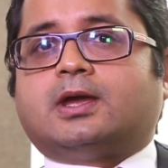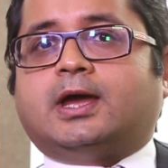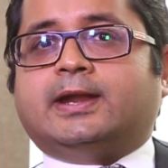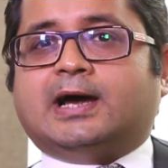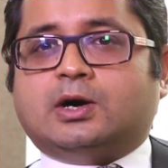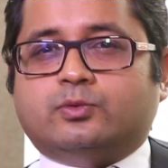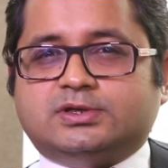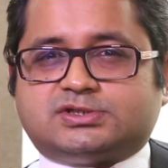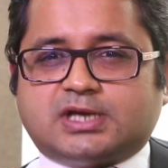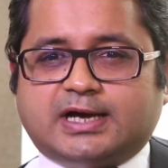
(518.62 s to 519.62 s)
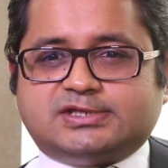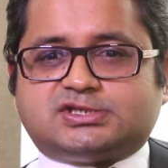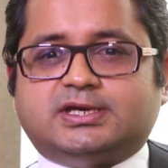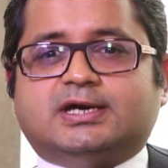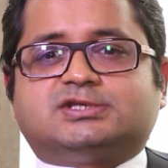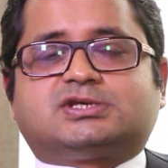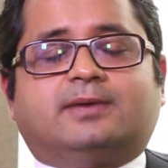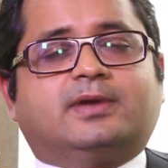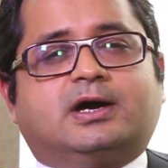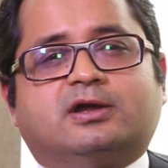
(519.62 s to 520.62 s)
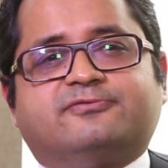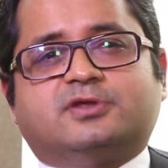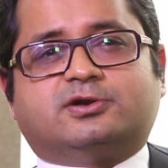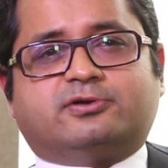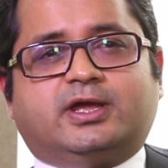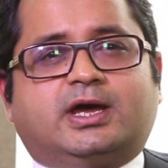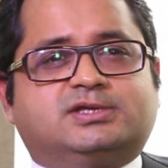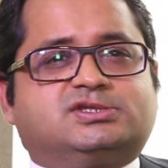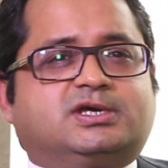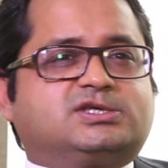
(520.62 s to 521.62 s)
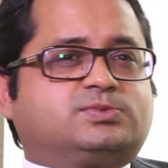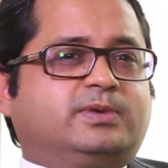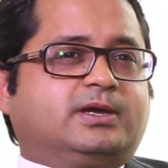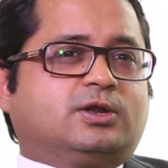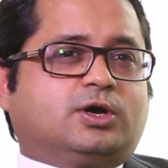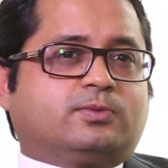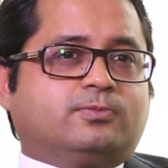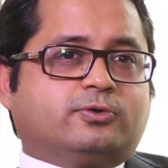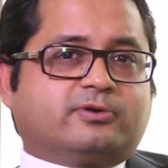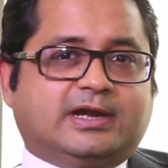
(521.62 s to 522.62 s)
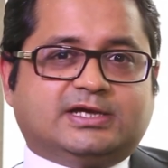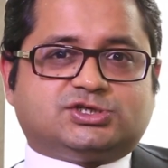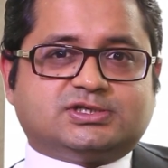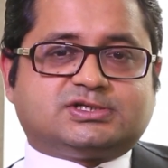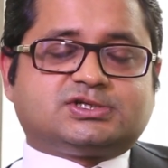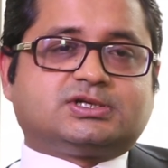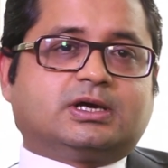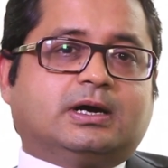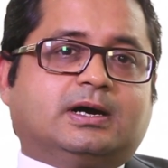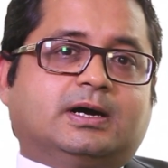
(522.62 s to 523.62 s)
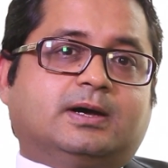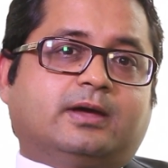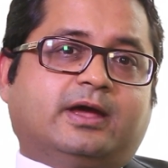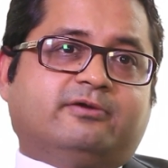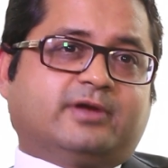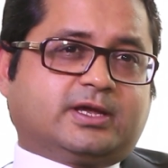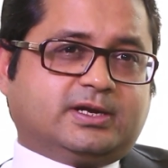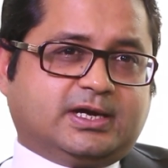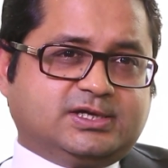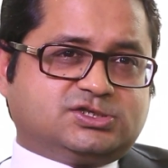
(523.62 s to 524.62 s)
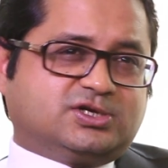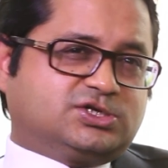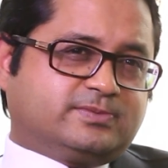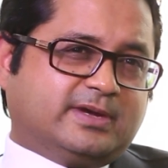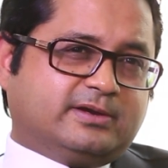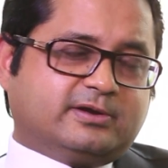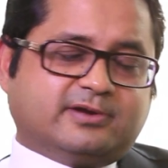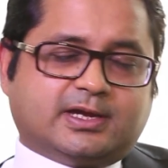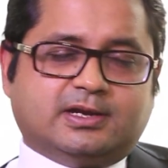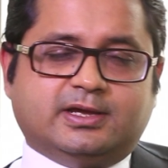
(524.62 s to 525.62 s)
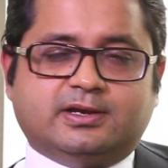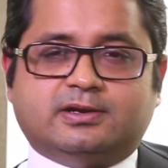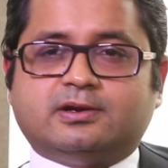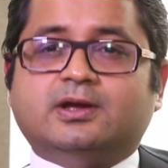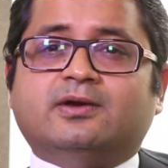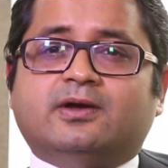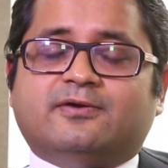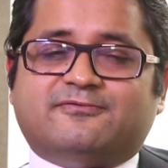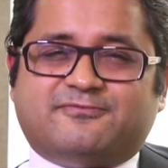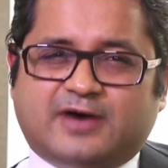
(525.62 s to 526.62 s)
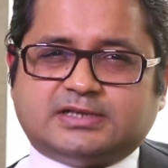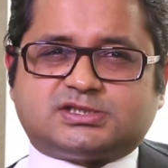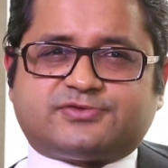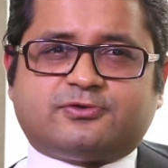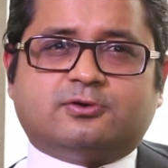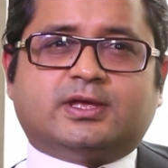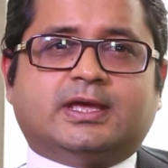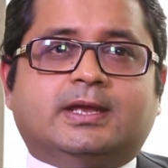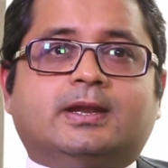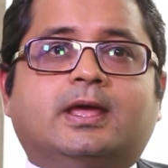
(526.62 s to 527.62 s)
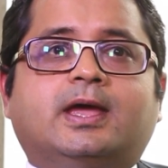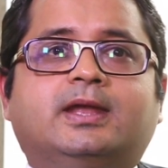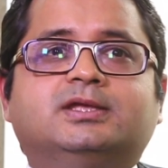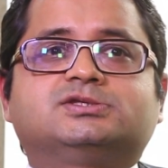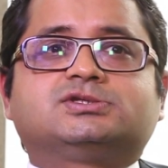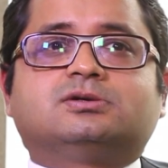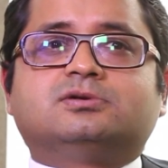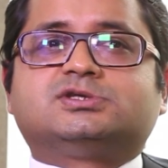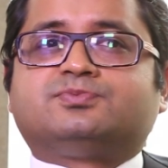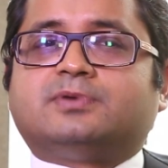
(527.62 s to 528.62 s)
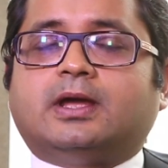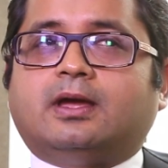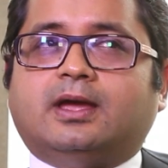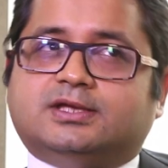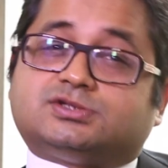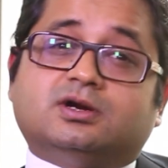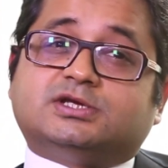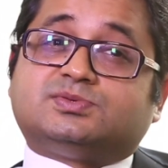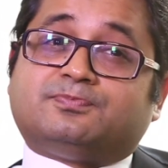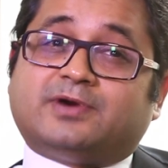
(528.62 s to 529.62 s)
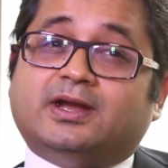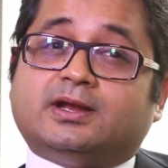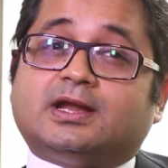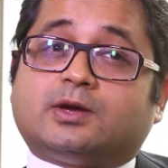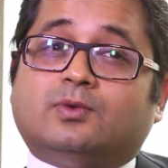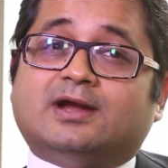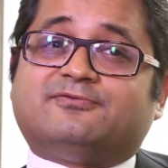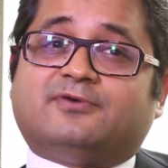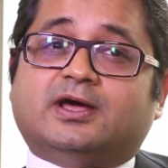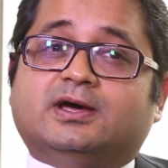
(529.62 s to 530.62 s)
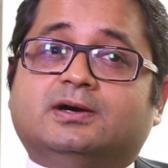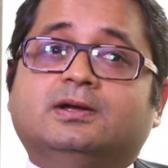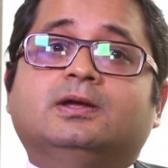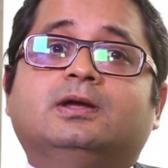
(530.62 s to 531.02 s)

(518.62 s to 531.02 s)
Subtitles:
And now I see us coming out of the grey. I see us being a lot more legit and recognized, regimented, regulated. Funds flowing in, and it's already spreading like wildfire.